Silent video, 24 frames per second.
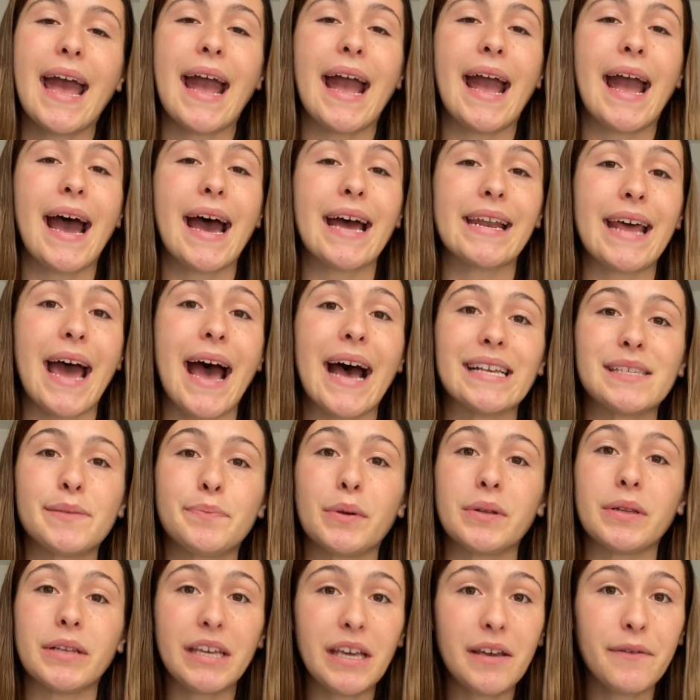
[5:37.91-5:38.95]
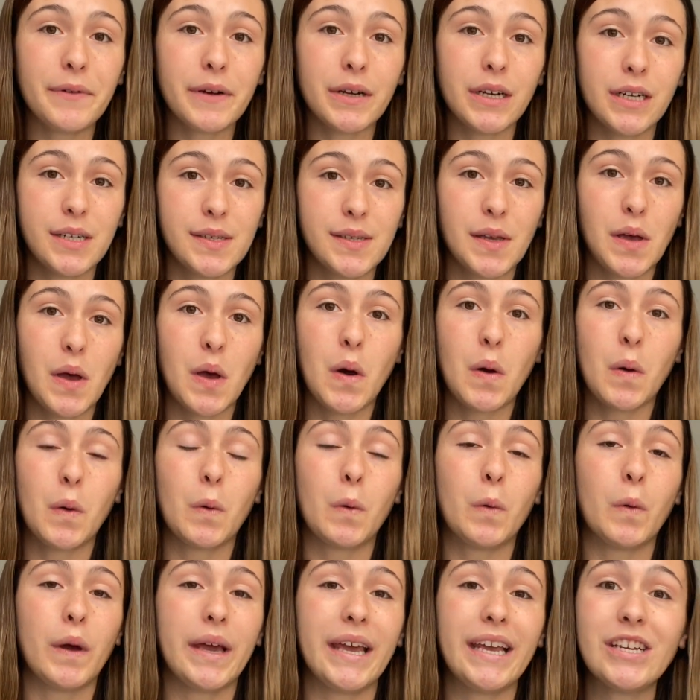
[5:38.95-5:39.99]
And as believers,
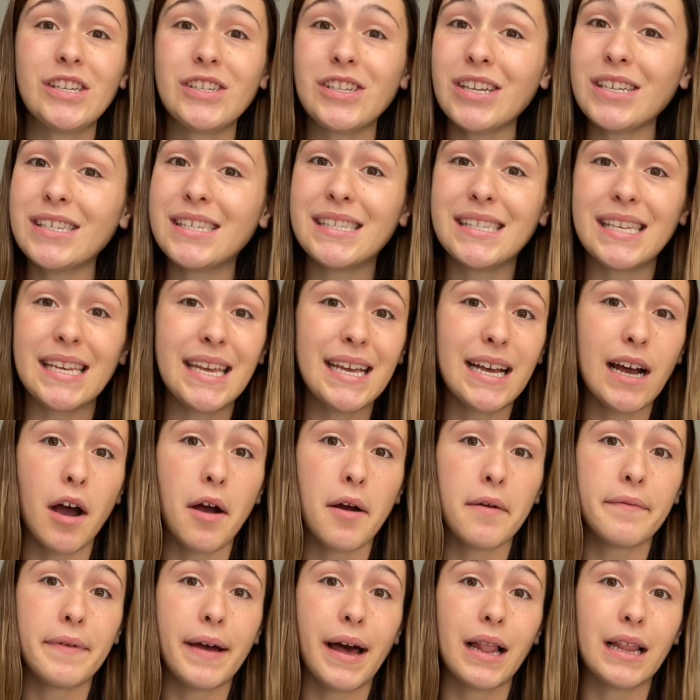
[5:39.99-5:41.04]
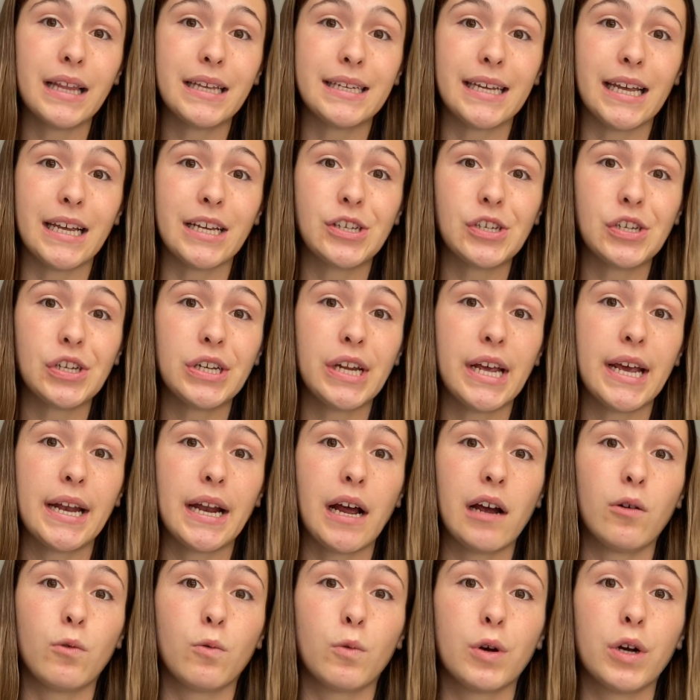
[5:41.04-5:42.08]
we should seek our validation and
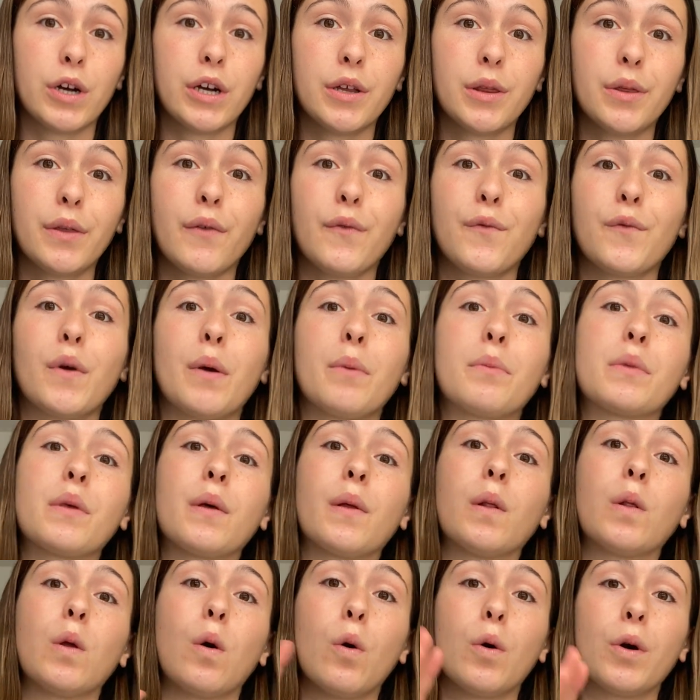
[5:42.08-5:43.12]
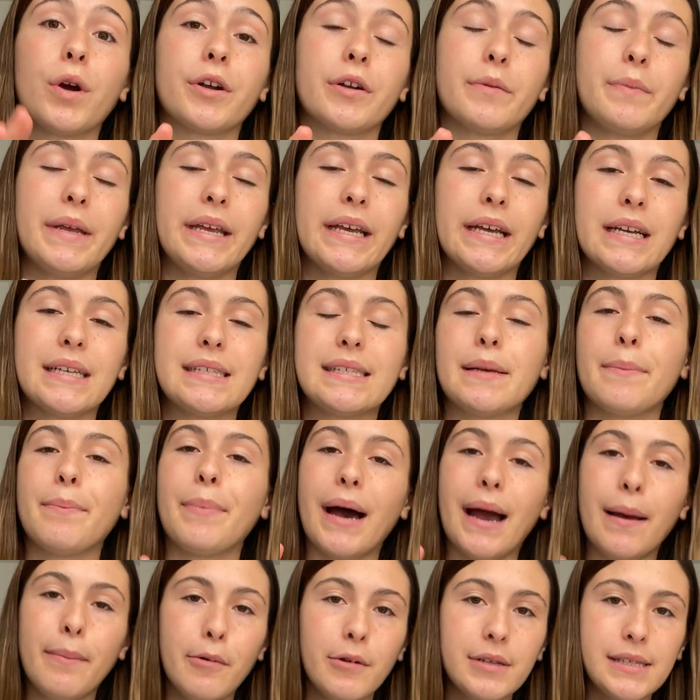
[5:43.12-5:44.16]
our worth from the Lord because the
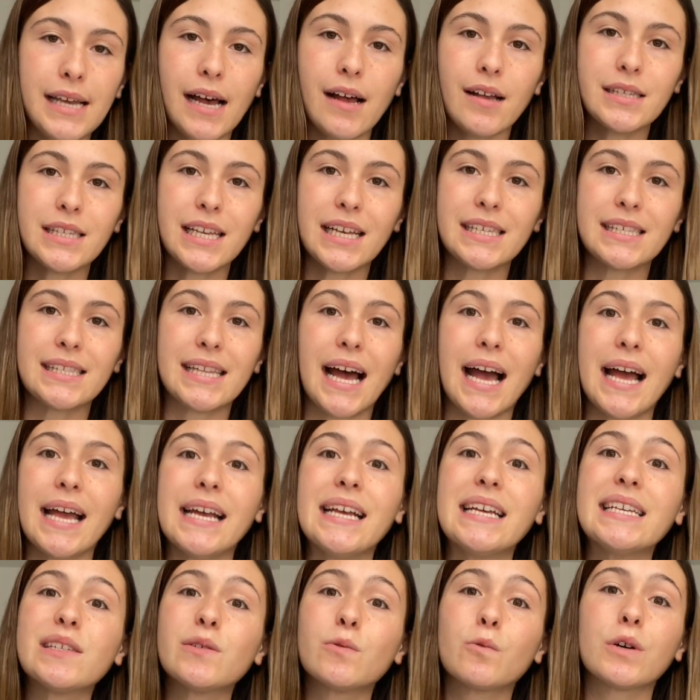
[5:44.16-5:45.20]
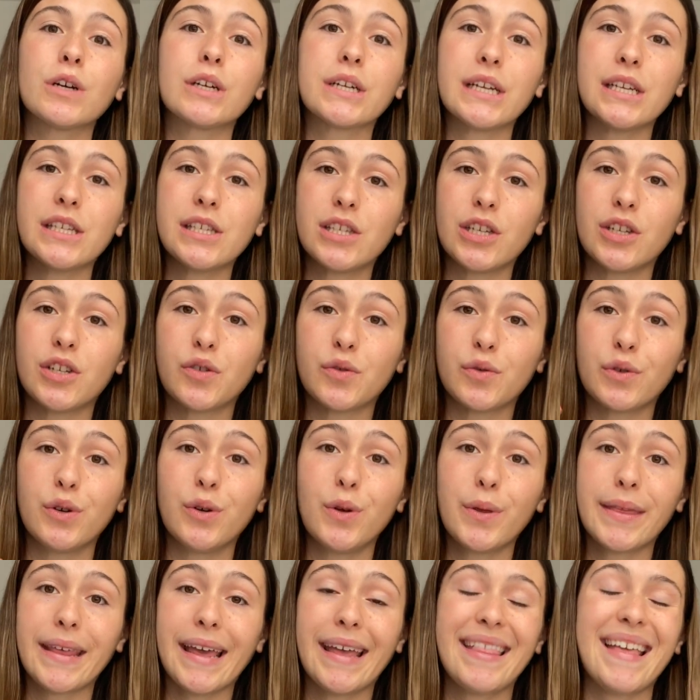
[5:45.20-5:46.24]
Bible tells us that His word is the
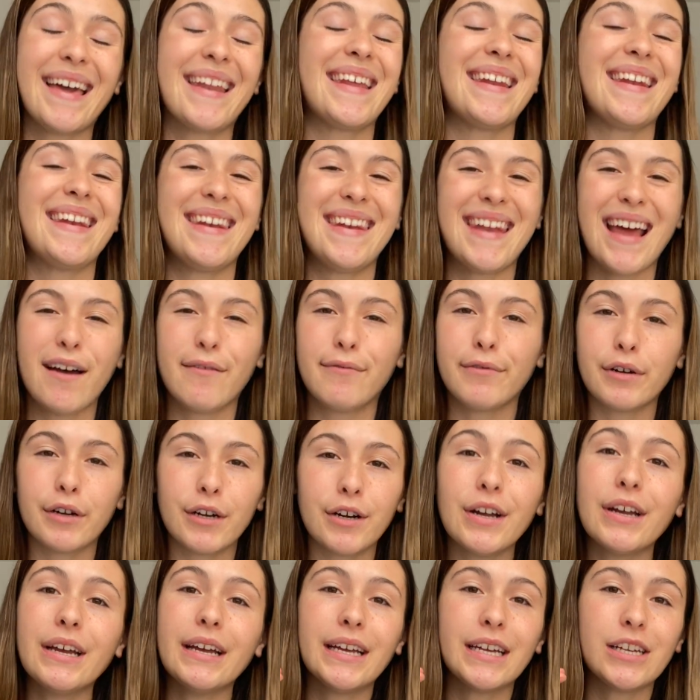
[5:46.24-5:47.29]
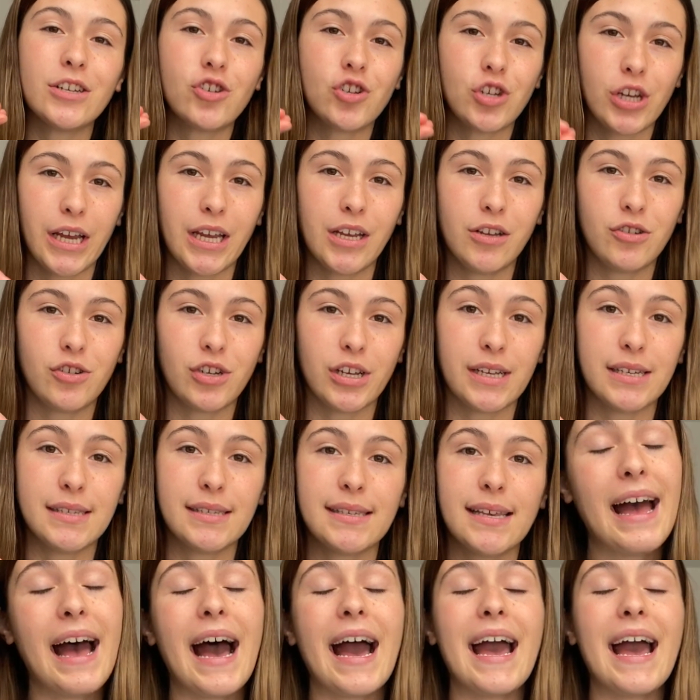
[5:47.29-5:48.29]
truth and that it never changes.